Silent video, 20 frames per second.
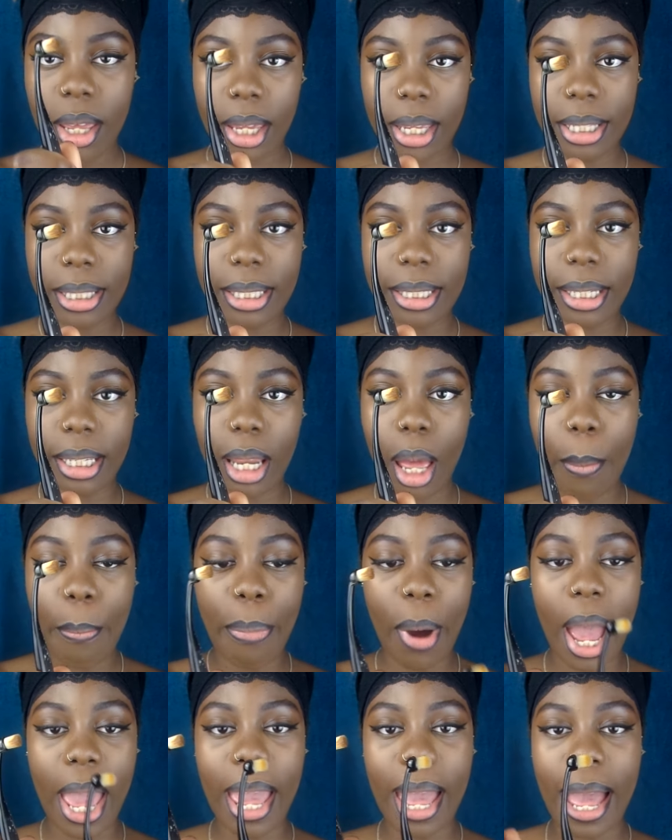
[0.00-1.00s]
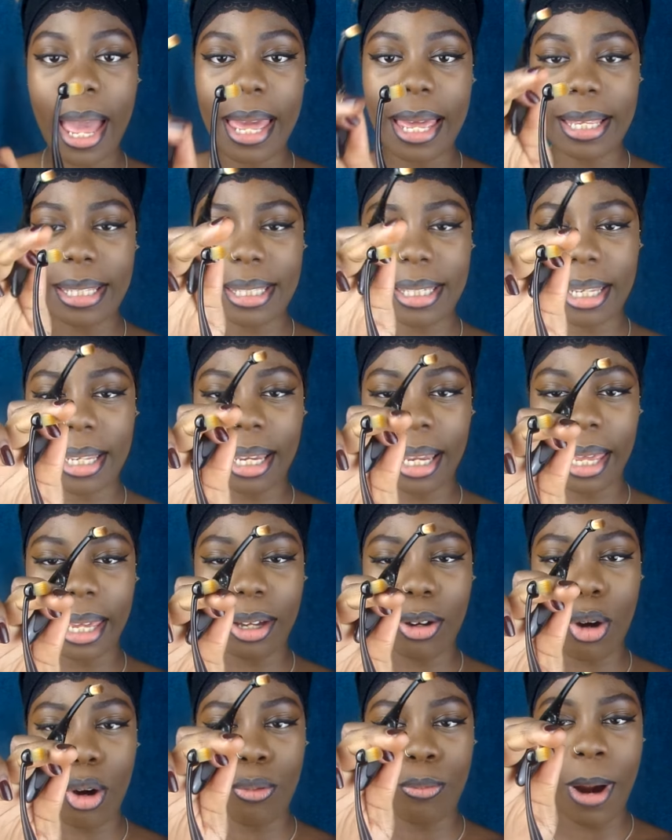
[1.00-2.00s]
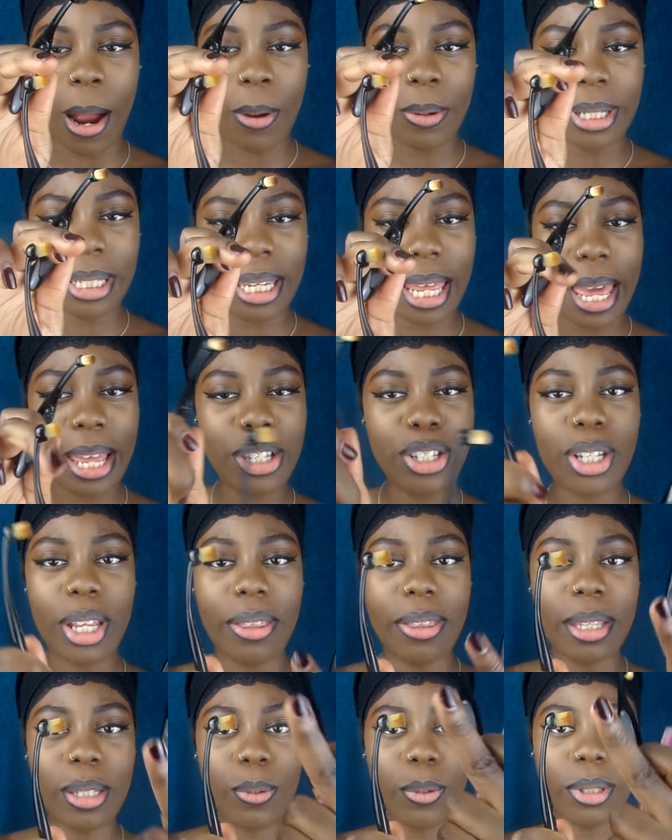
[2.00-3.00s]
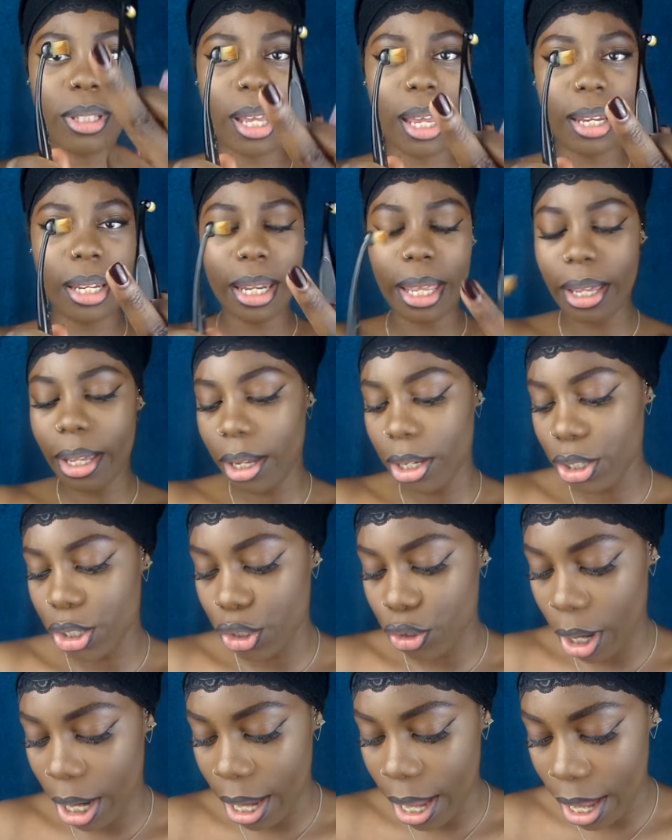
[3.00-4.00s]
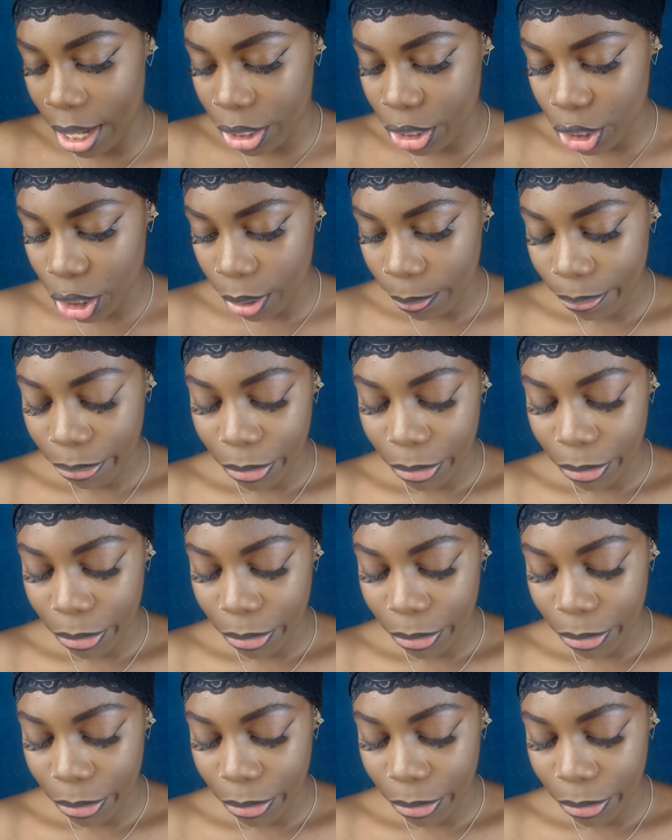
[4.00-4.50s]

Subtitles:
concealer, but it's like got a rounded edge, and this one's kind of like a straight edge.